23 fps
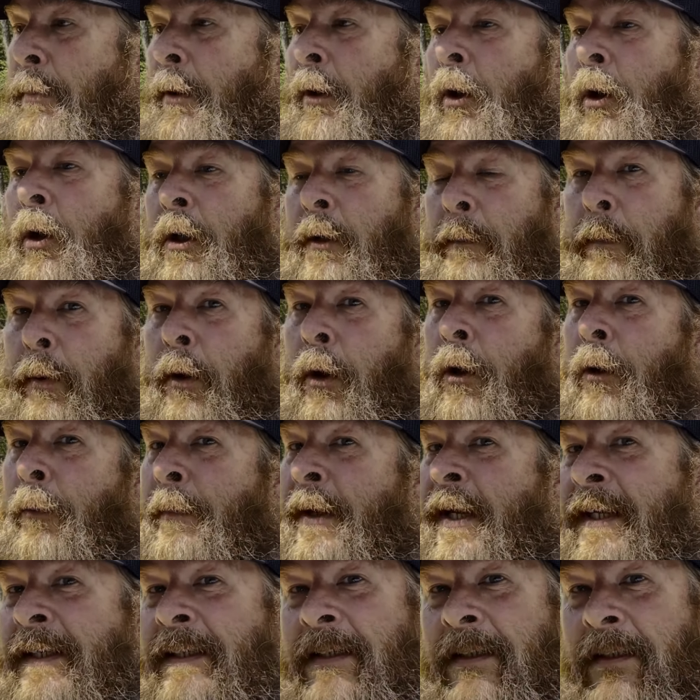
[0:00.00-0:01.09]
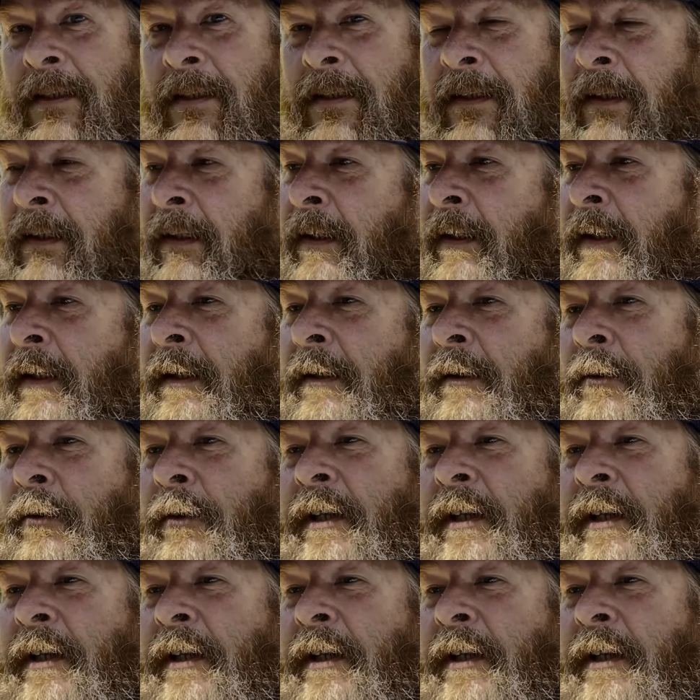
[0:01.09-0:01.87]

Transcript: perk permits,